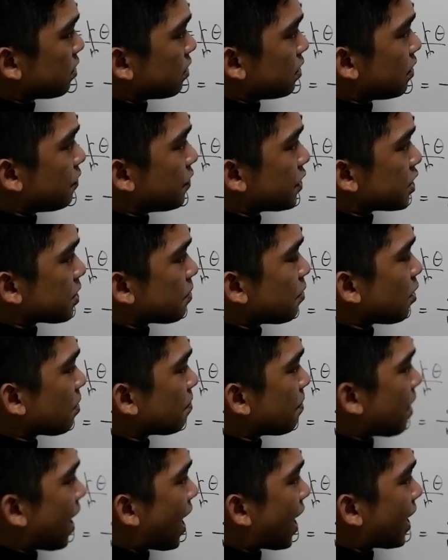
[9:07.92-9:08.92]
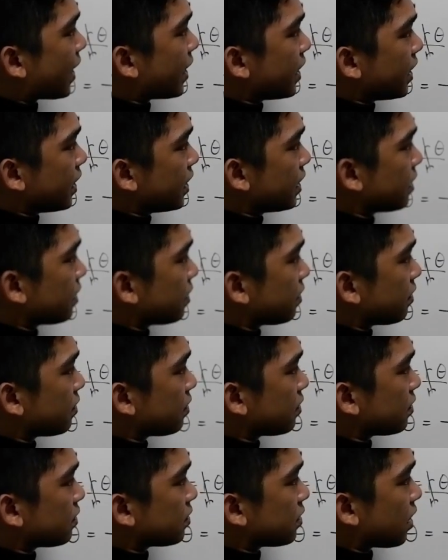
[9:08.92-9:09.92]
Divisible by
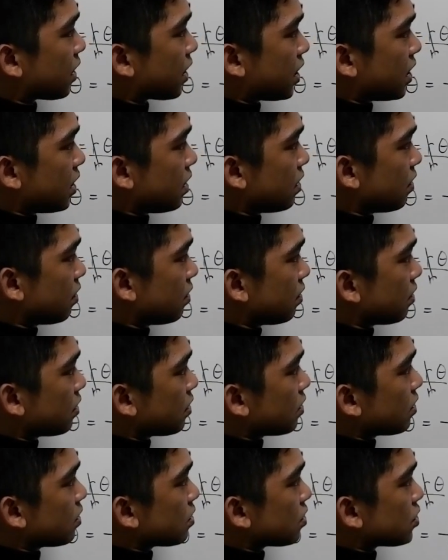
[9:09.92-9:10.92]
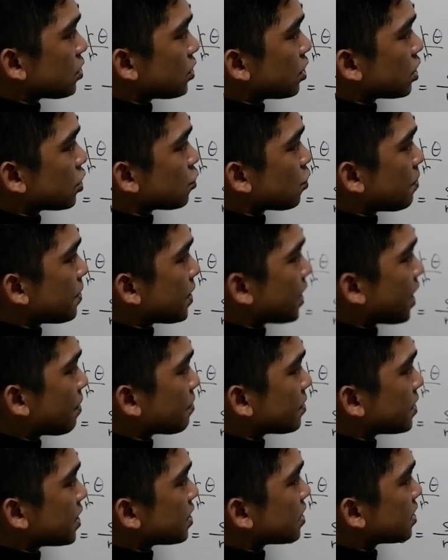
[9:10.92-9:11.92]
3, so this will
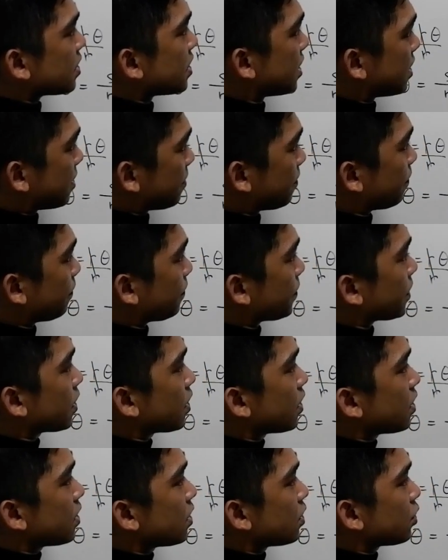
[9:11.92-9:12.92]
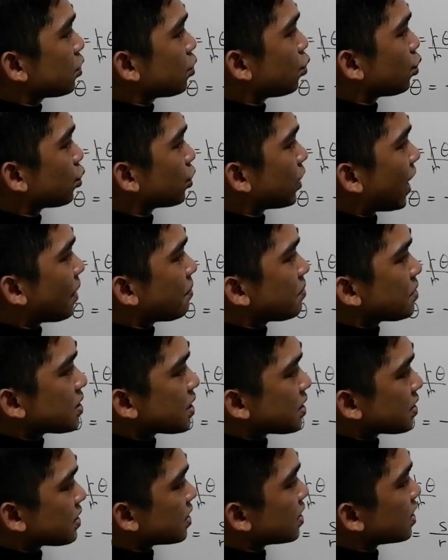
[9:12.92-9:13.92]
become 60. 2 times
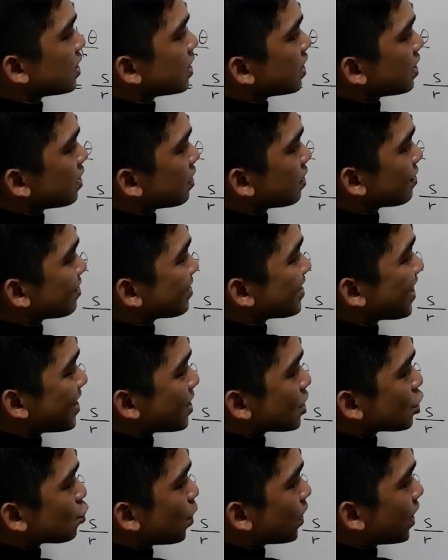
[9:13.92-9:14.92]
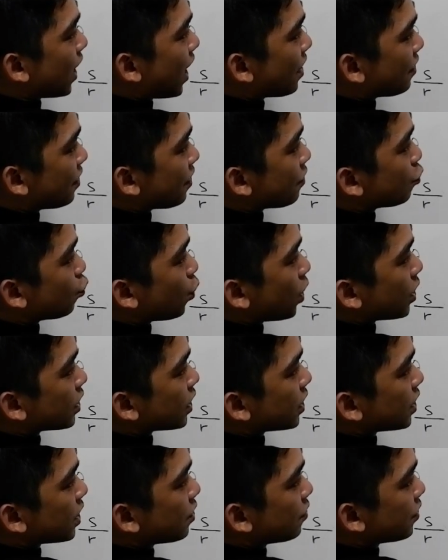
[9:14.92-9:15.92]
60, that is 120
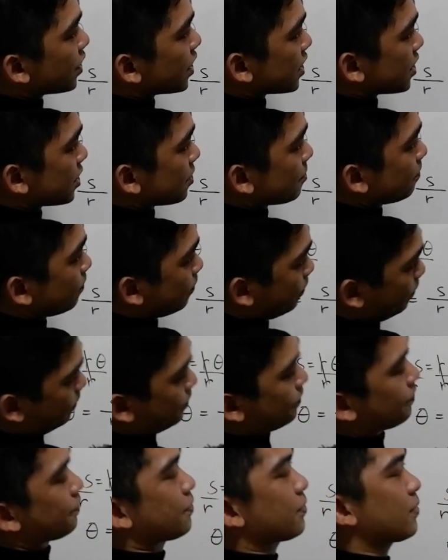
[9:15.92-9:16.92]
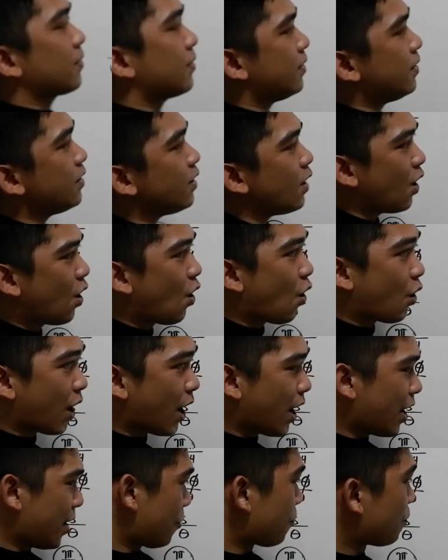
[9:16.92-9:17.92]
degrees.
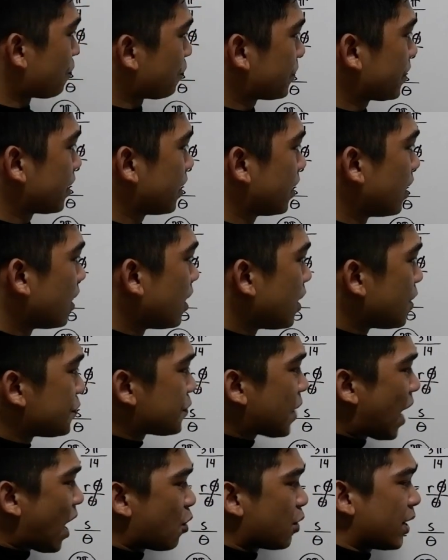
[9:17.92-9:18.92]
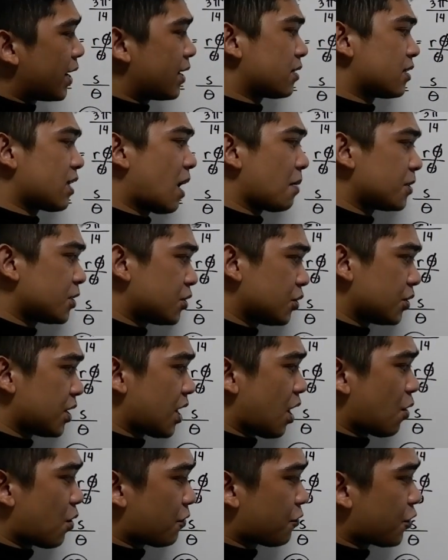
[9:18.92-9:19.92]
Okay, now let us
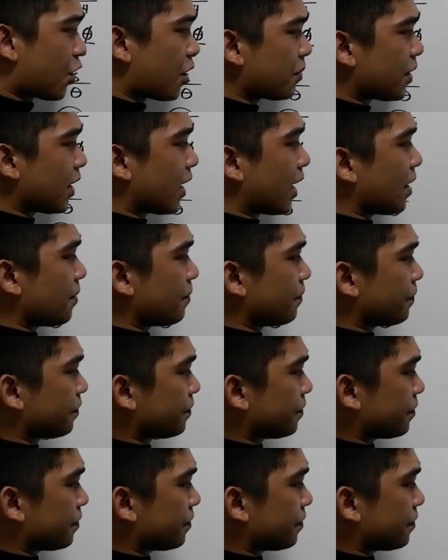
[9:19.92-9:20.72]
substitute in our formula.